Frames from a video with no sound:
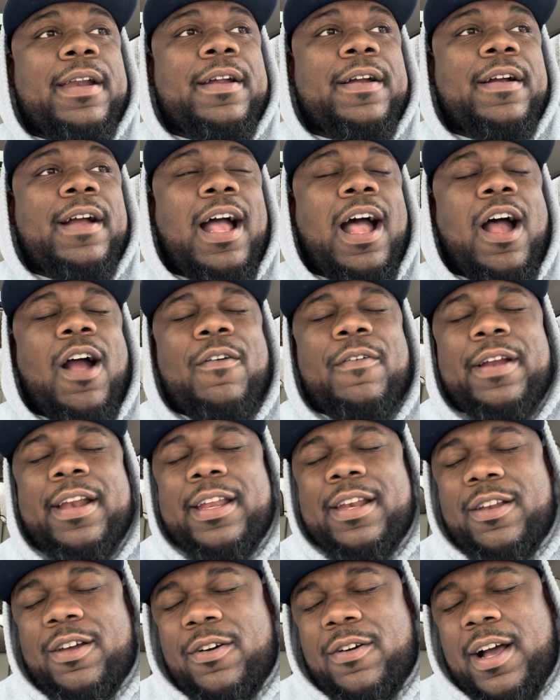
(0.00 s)
of here, I already
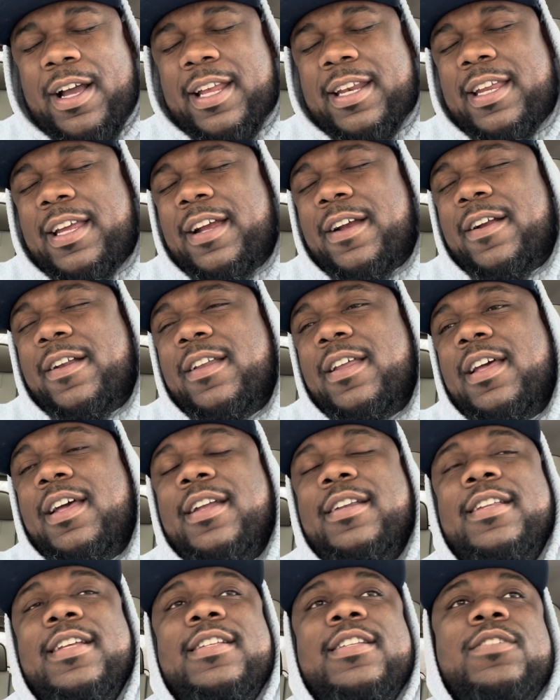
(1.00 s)
know I can hear it.
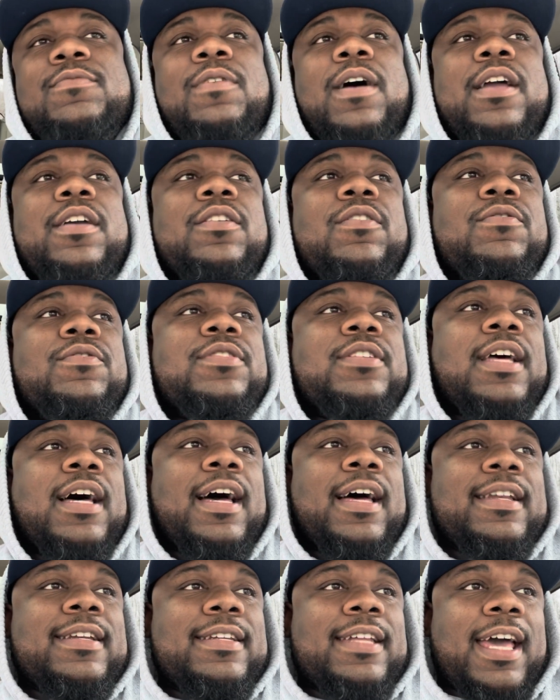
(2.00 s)
This is why you don't
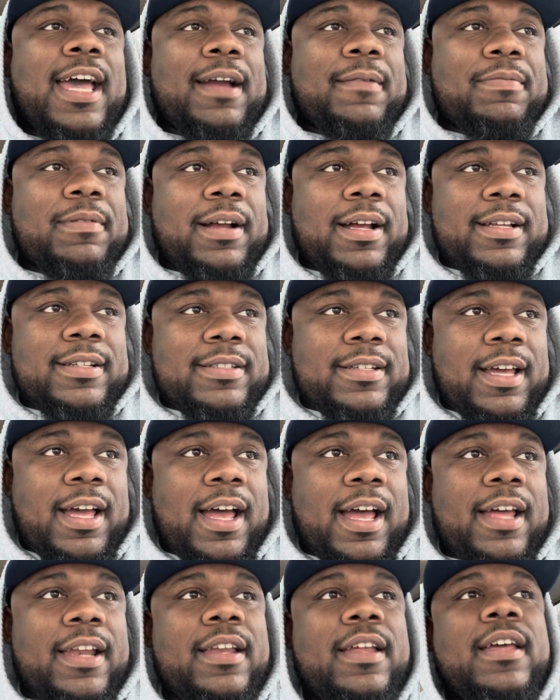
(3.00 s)
sign Dak
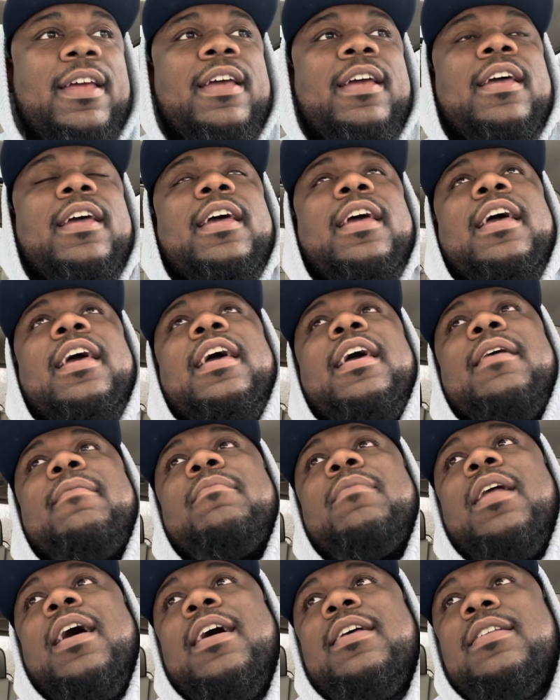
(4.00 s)
Prescott and
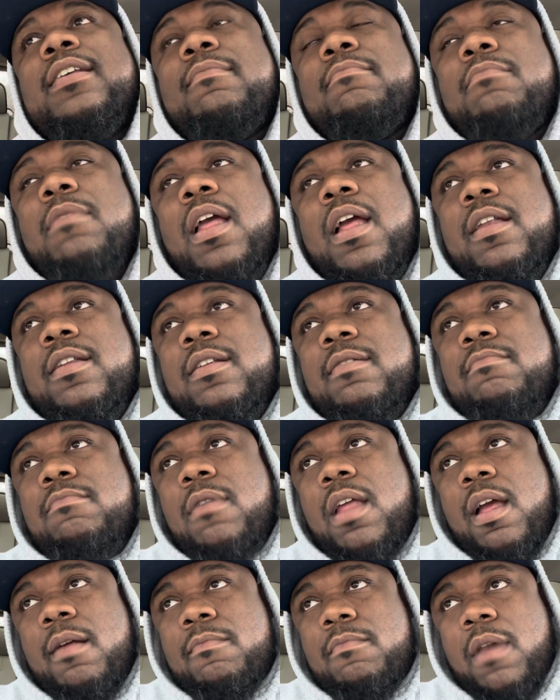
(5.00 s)
blah, blah, blah,
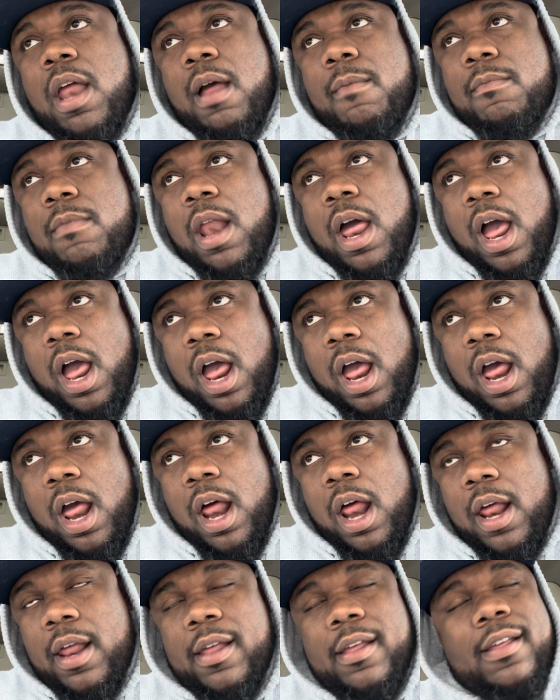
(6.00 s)
blah, blah, blah.
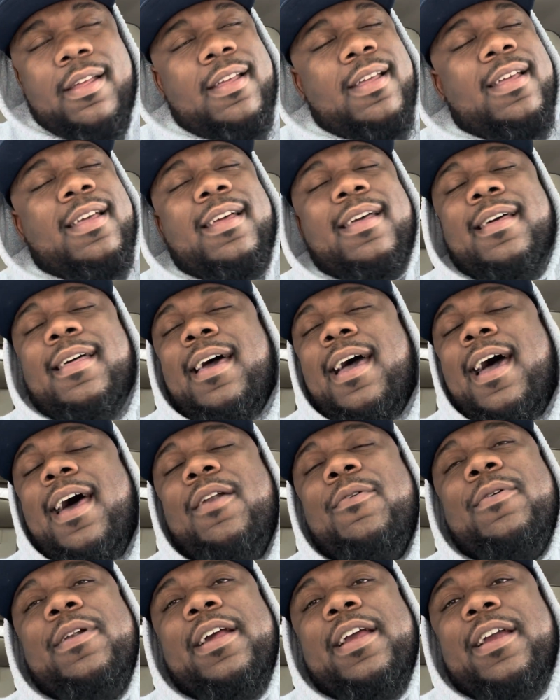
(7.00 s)
I
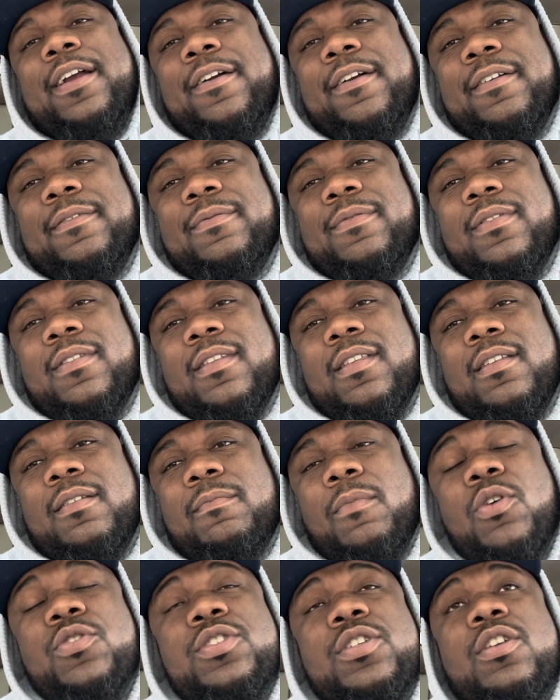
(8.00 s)
don't want to hear it.
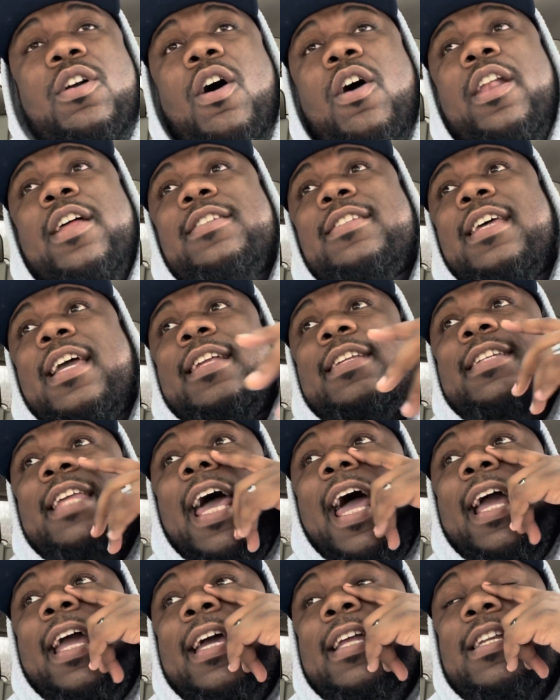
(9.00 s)
Most of y'all that say
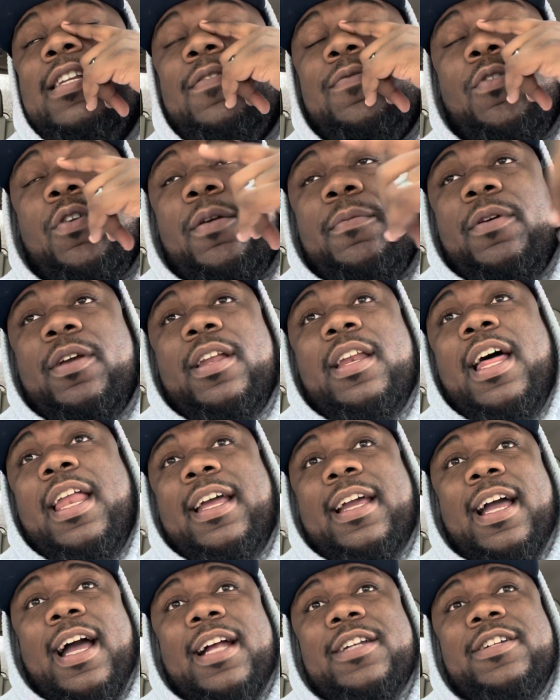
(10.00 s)
Dak and his $40 million
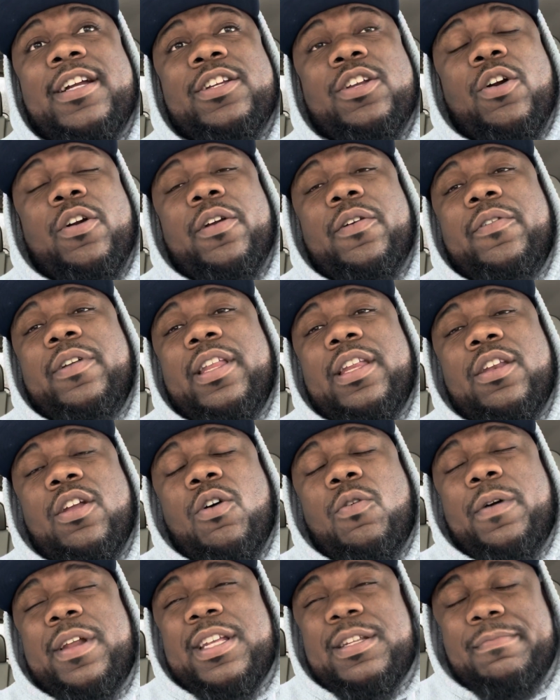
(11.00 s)
contract don't even really know
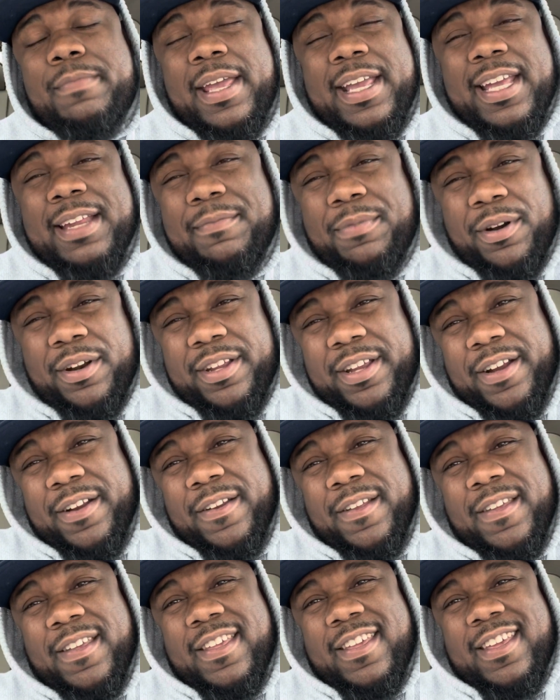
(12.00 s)
what he's making per year
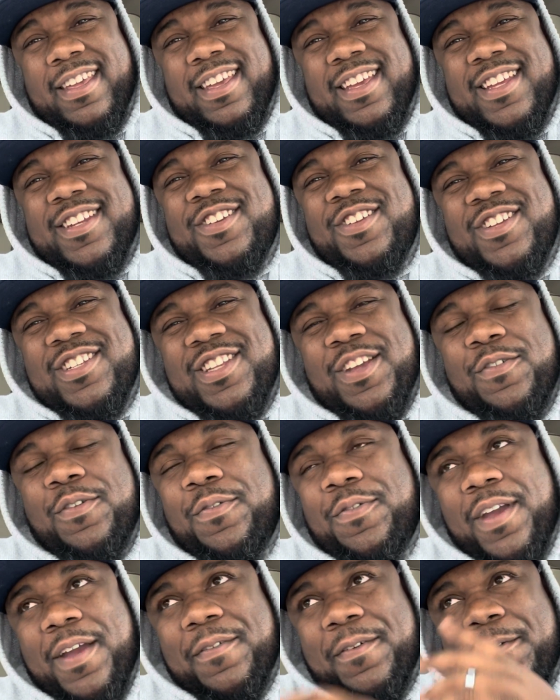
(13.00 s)
do yourself a
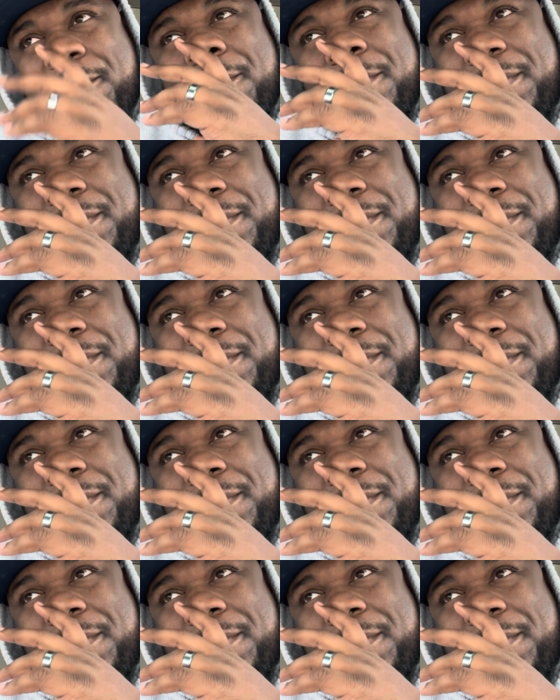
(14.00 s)
favor.